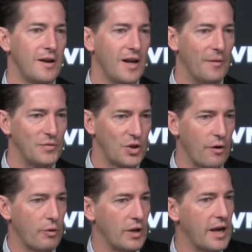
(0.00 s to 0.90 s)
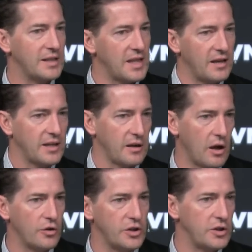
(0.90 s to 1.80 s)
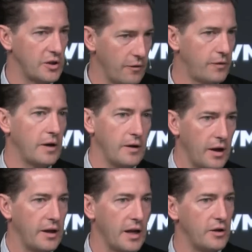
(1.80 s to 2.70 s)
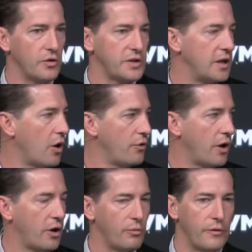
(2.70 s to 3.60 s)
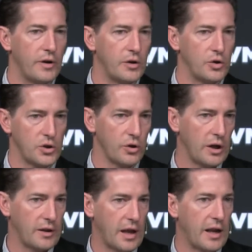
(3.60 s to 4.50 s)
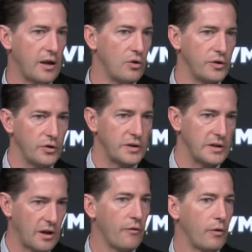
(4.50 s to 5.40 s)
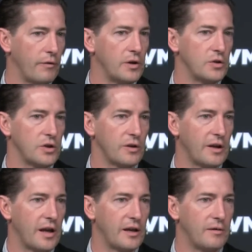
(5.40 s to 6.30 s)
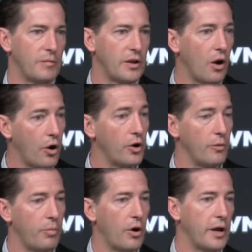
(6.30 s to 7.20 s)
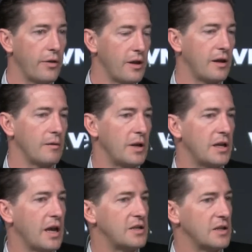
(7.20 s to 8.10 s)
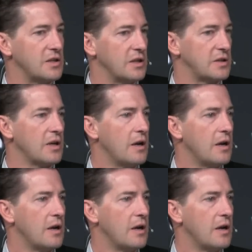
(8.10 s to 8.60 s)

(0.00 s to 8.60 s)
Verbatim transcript: Um, so everyone likes that technology shift, and, and, again, you'll see all the hardware vendors looking at that angle, you'll see software vendors looking at it. But the harder part, I think, in many cases, is